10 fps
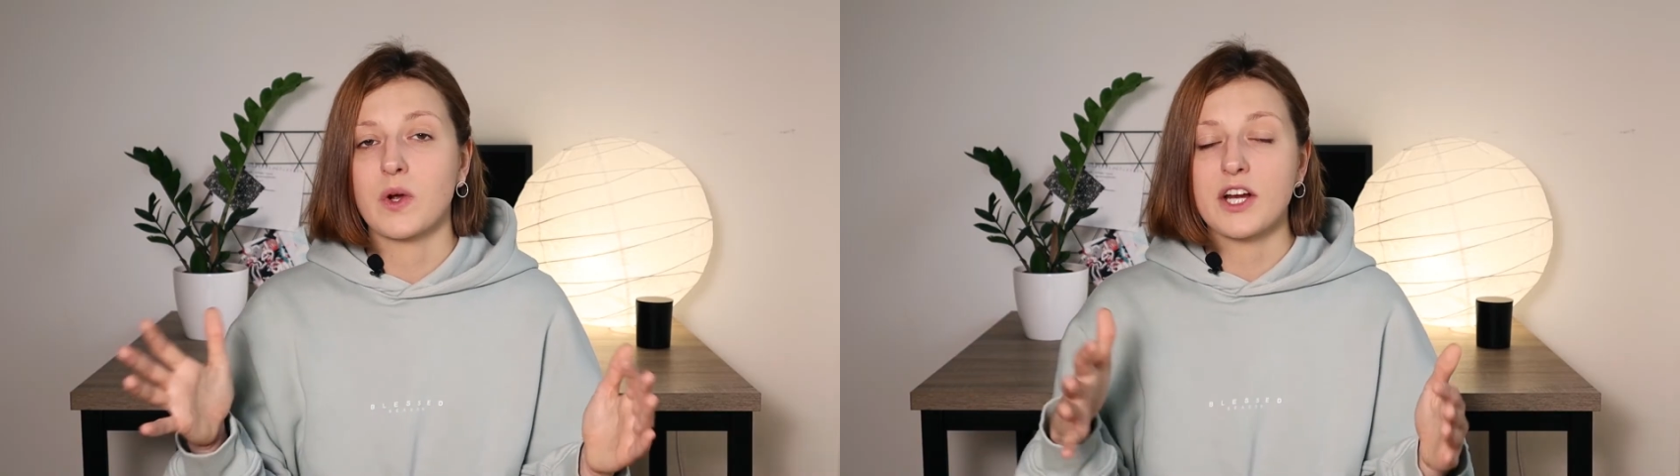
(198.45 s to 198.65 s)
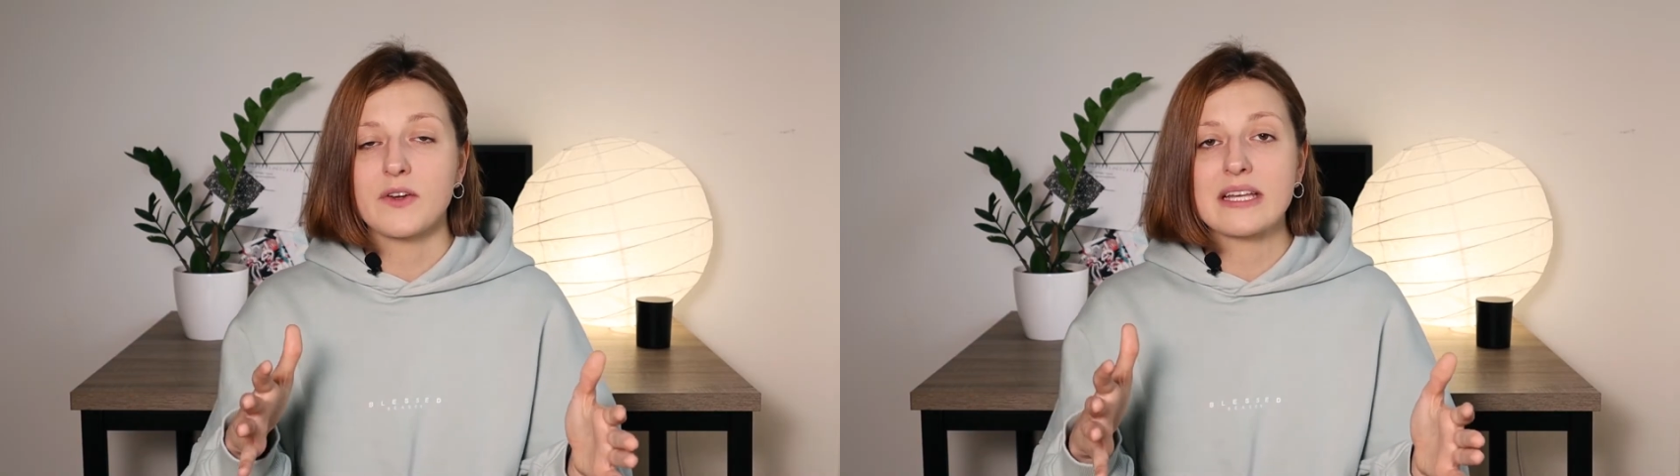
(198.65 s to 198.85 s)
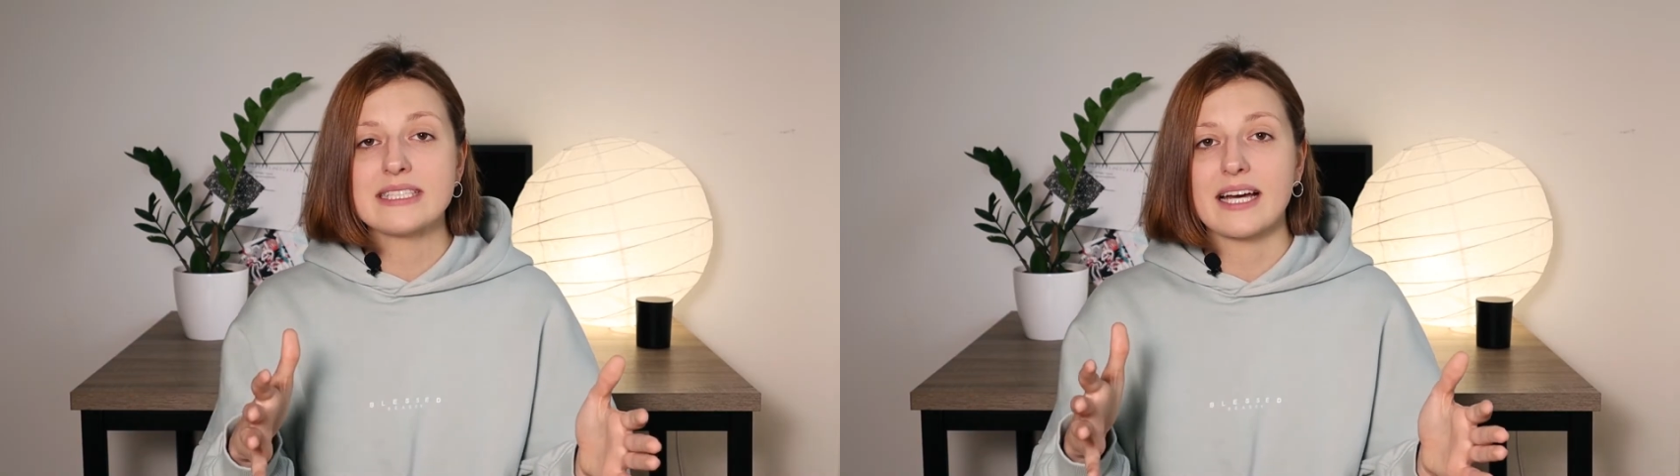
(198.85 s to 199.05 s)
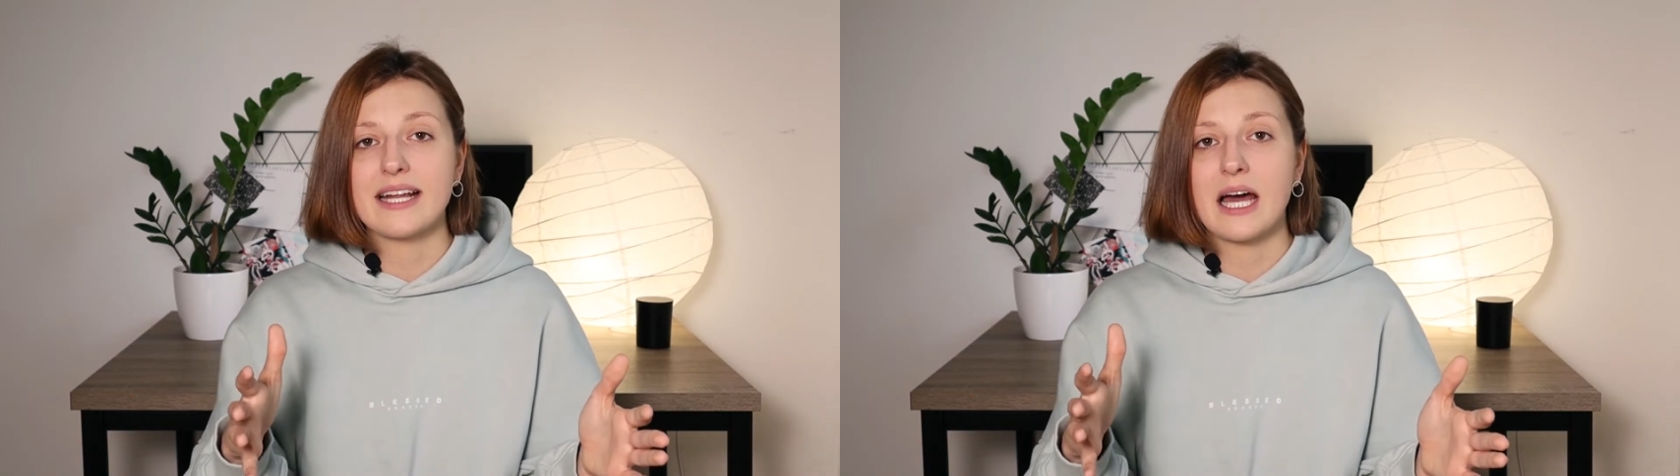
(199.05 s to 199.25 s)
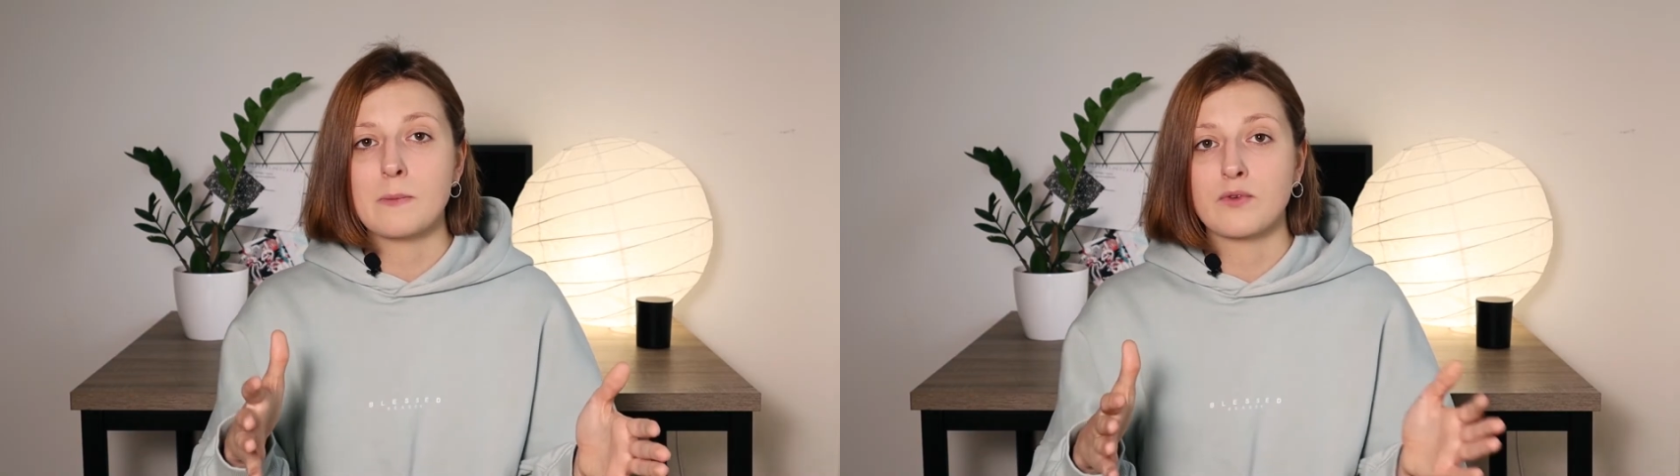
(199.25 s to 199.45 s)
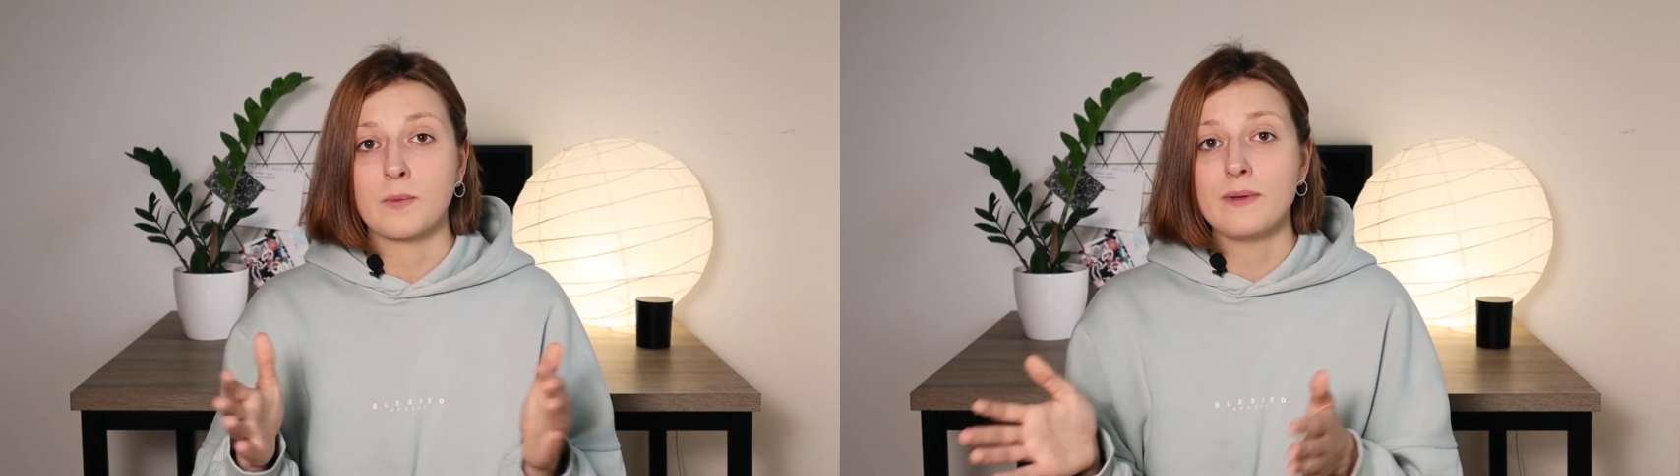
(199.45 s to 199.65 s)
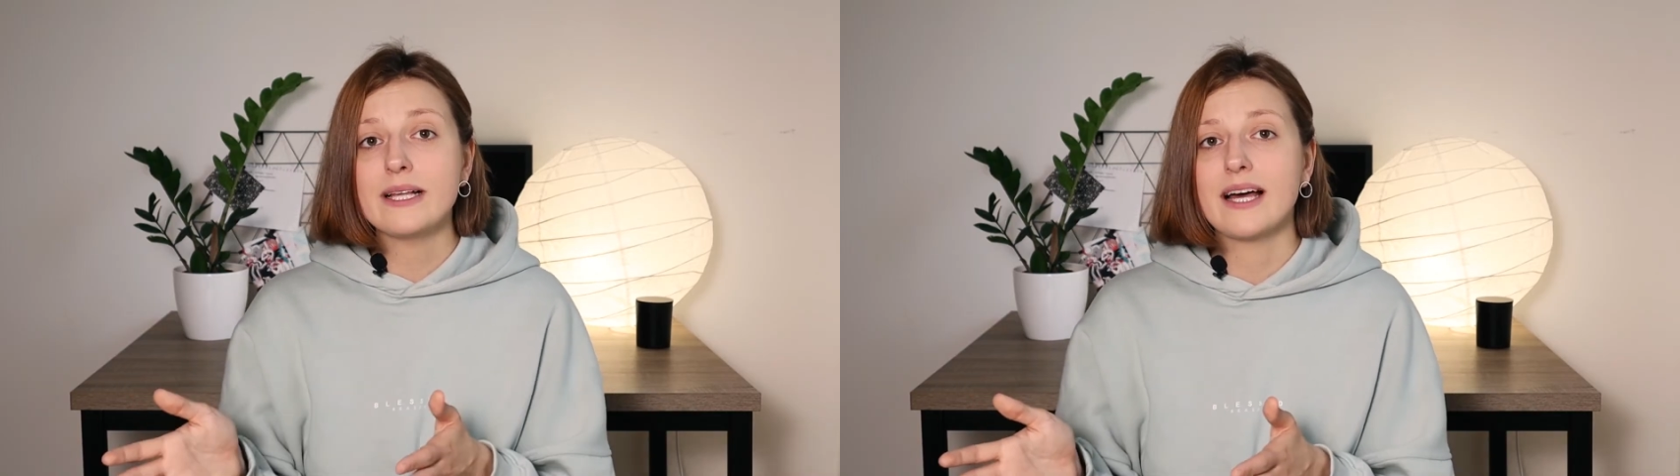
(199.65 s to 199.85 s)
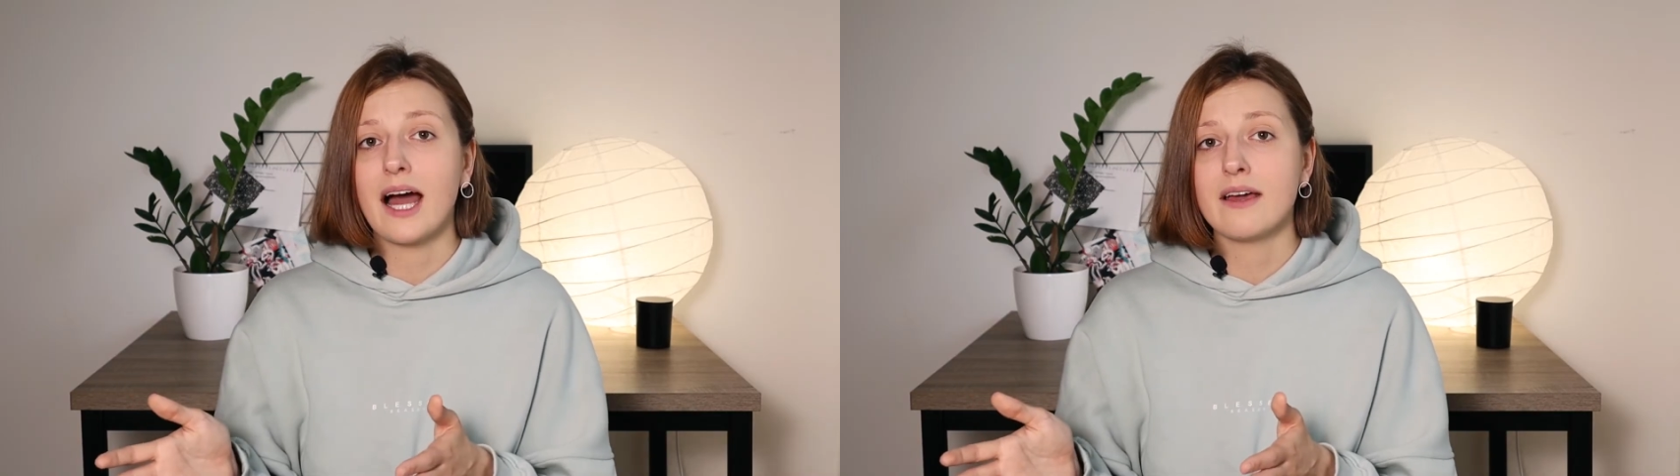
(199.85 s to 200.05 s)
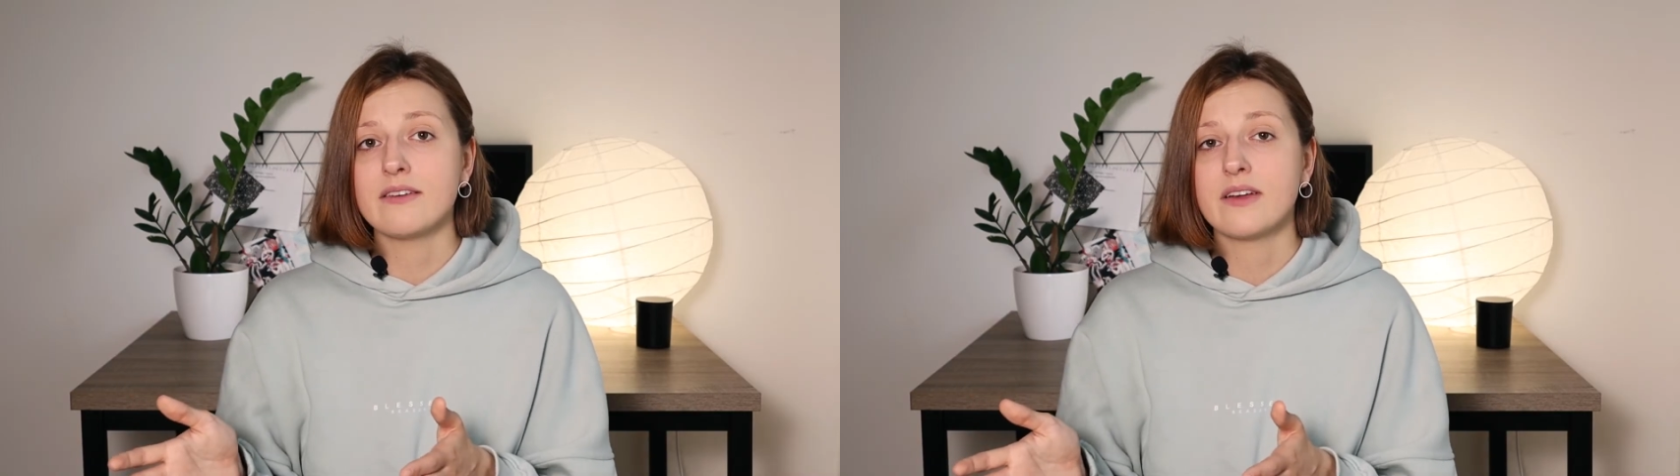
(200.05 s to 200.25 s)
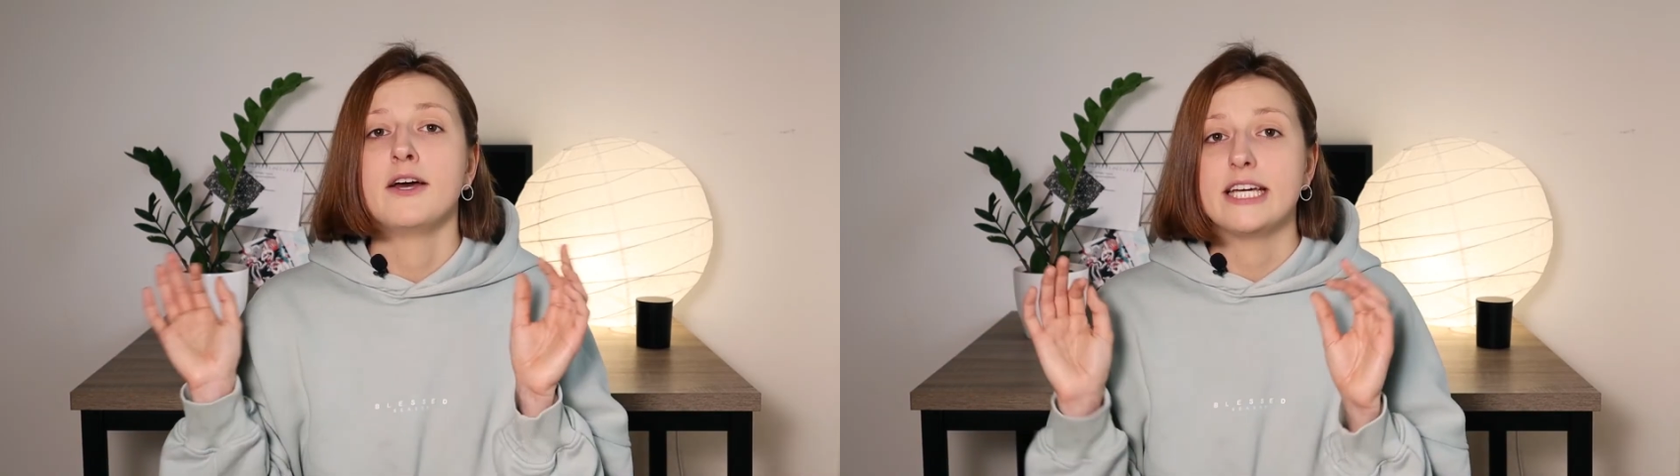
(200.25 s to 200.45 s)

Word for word: where you can sign up for Be.Live.